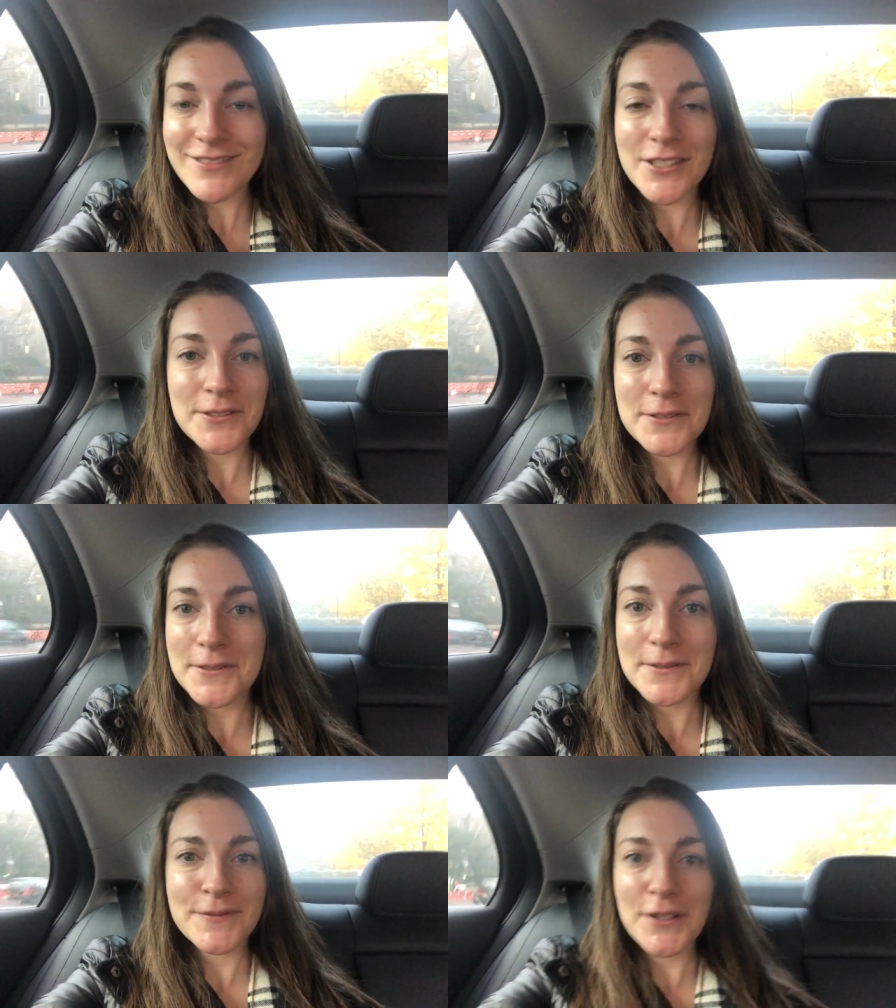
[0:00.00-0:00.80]
to
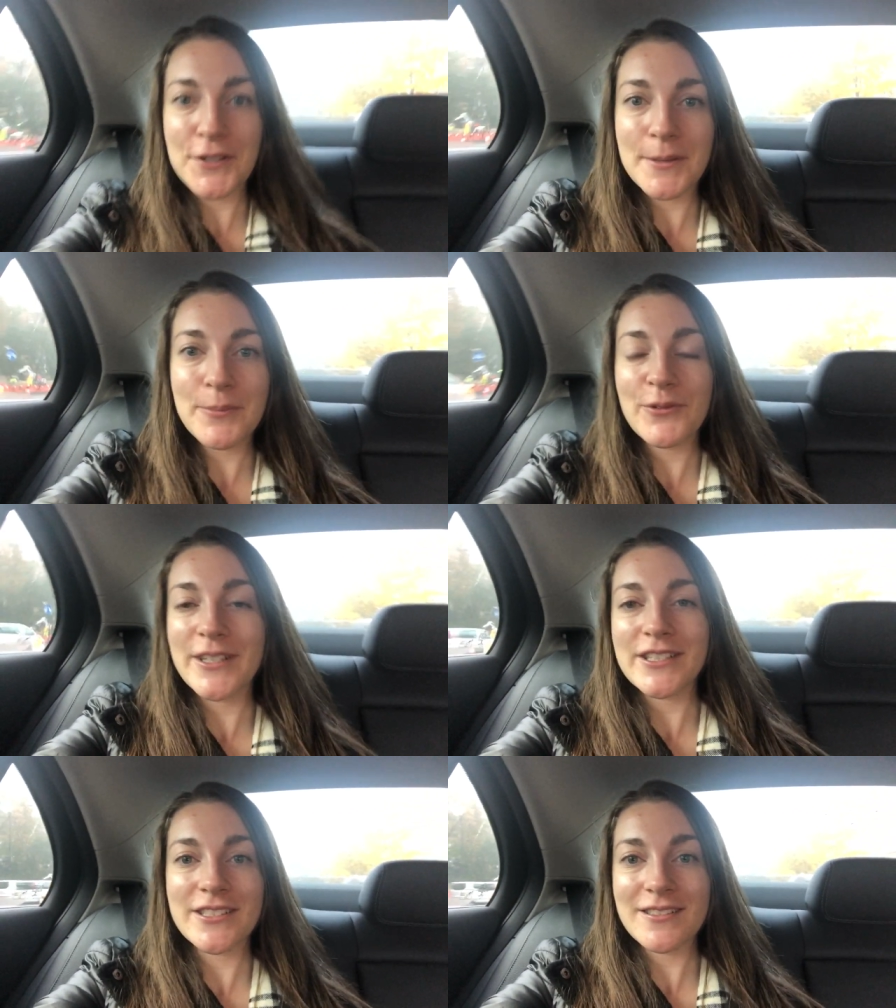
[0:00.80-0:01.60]
Europe,
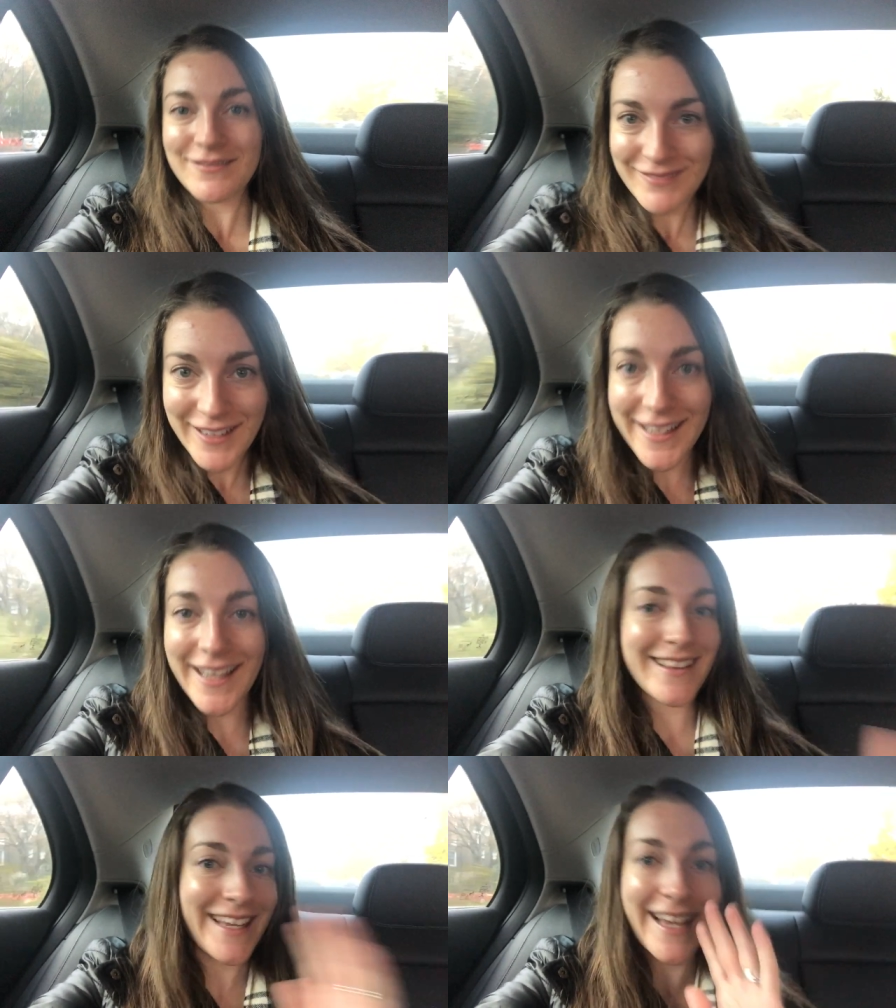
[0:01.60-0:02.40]
which like,
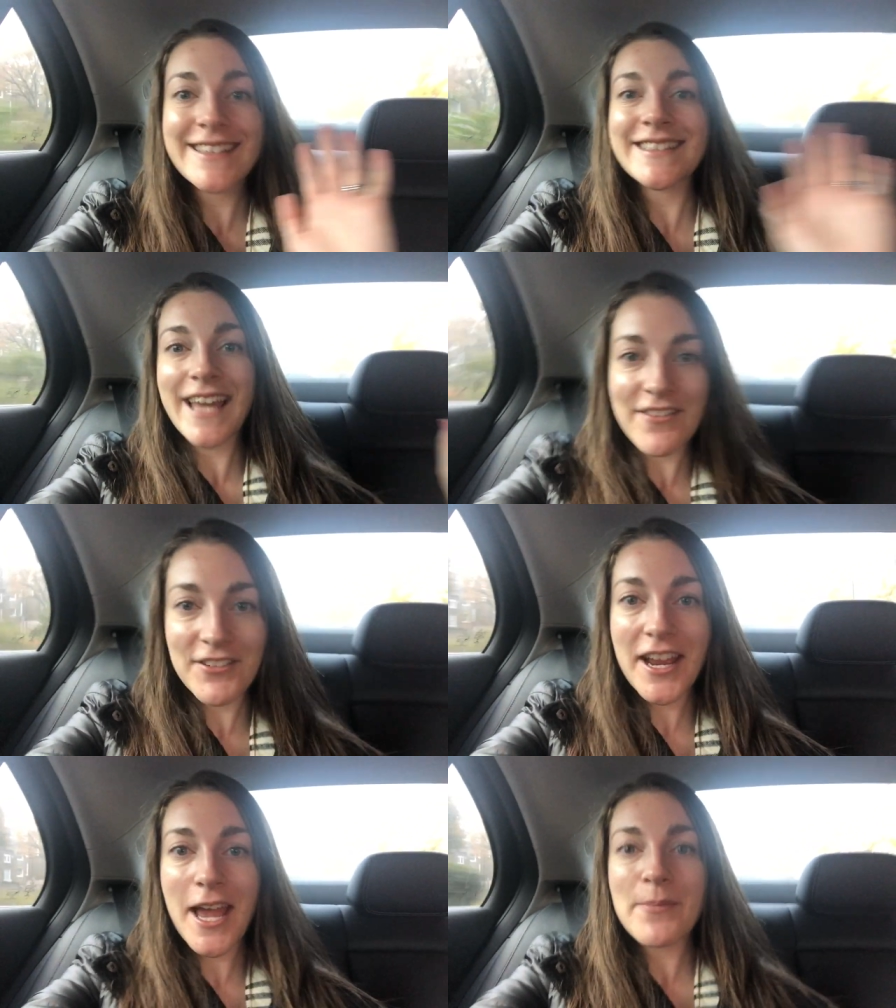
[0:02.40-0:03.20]
like has never
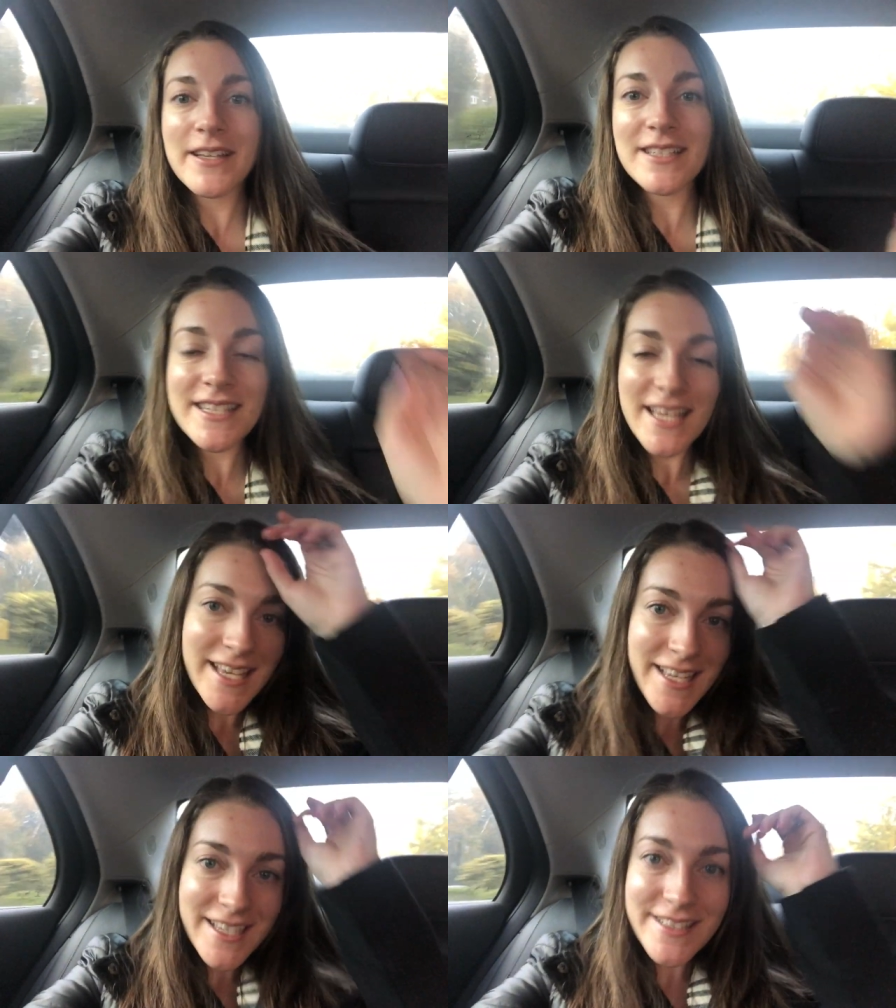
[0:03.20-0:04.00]
happened.
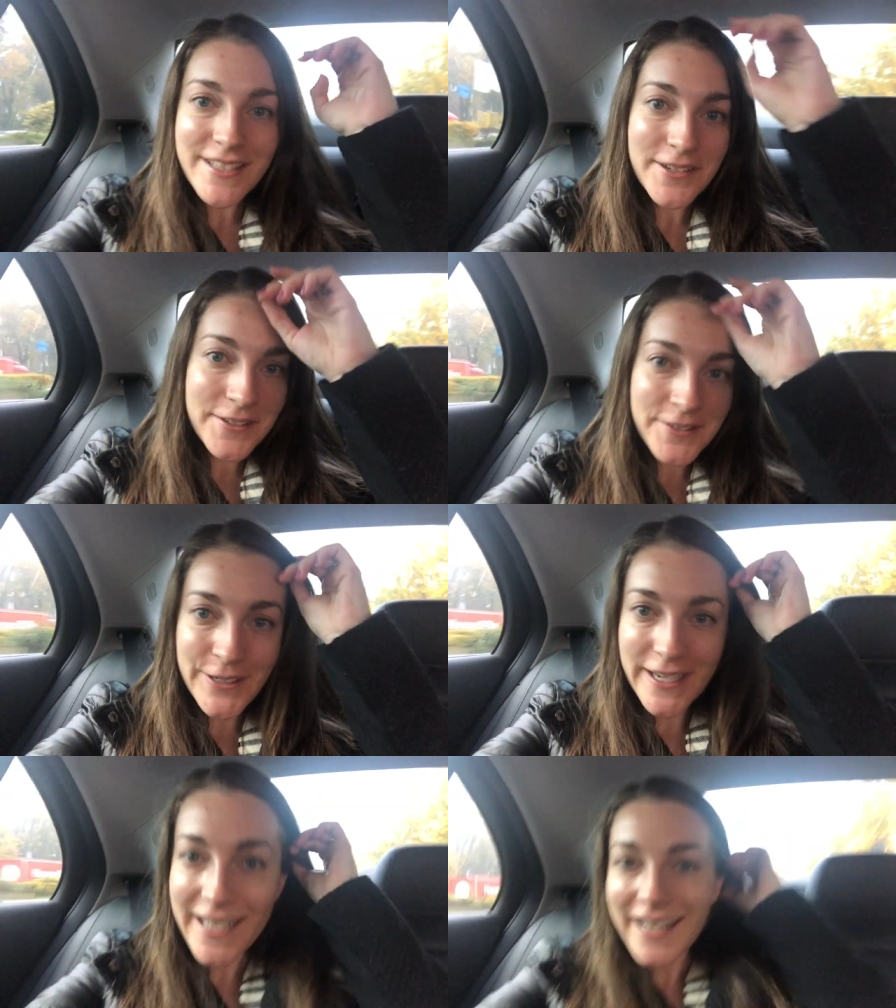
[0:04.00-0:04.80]

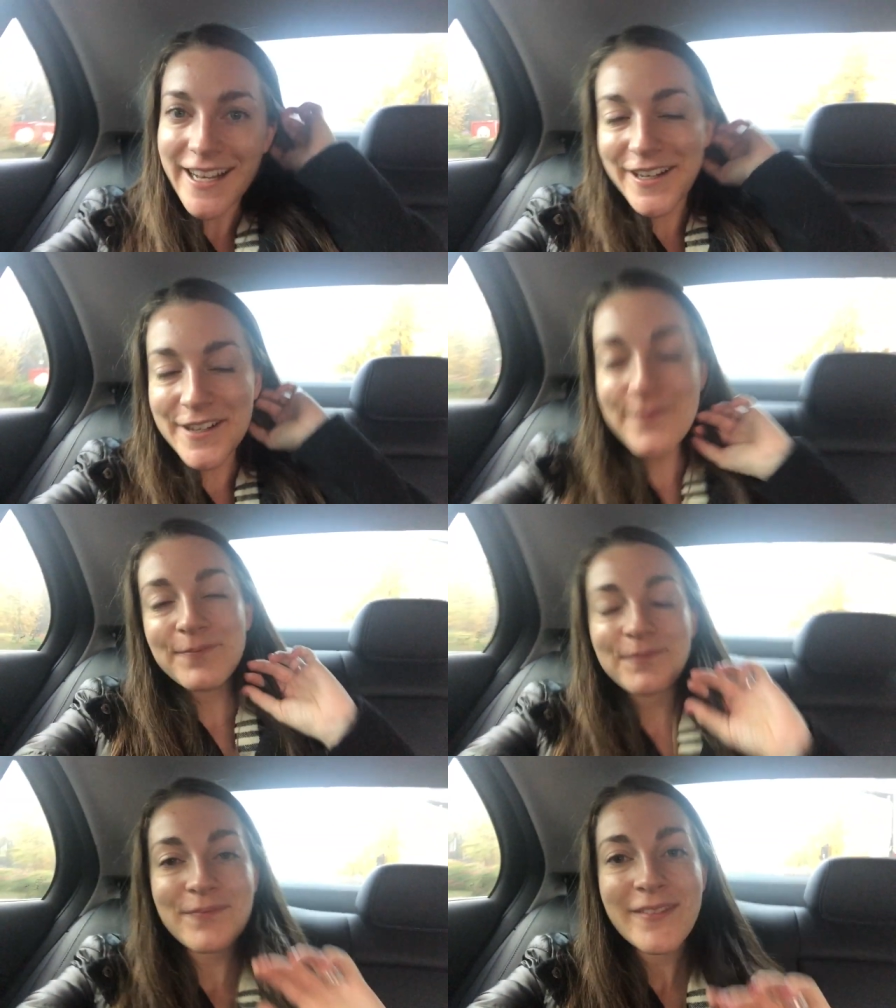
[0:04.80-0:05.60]
So
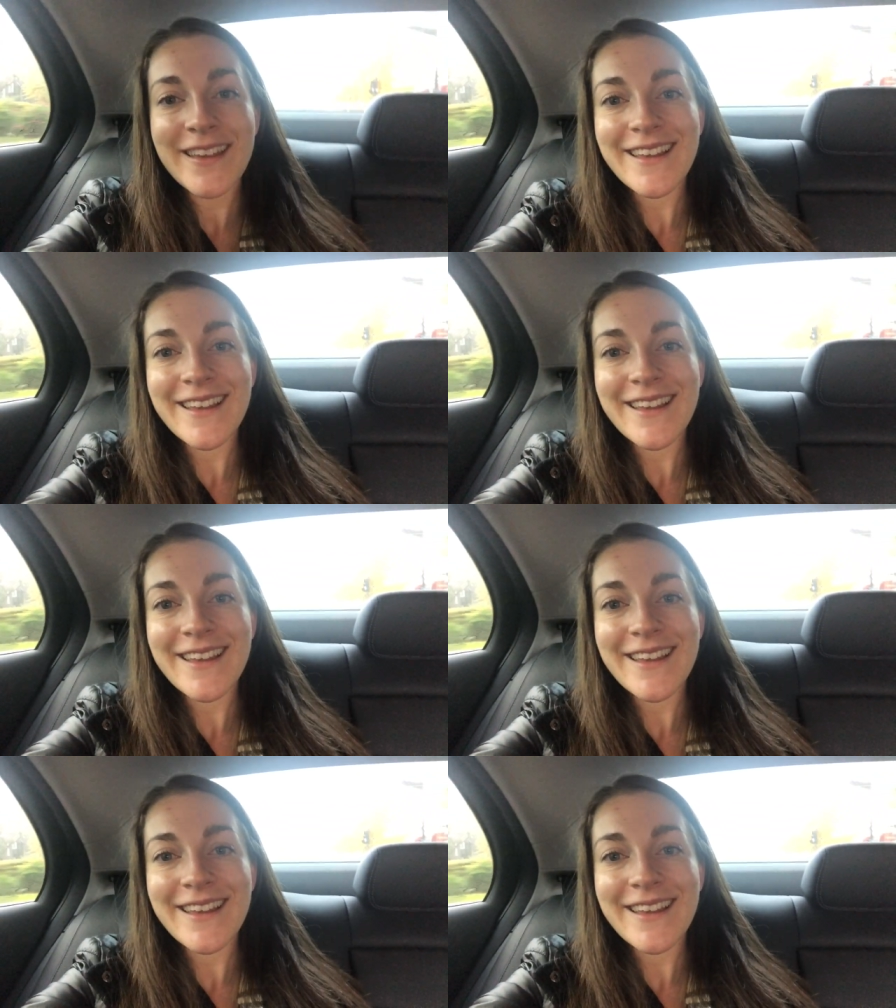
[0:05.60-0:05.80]
um,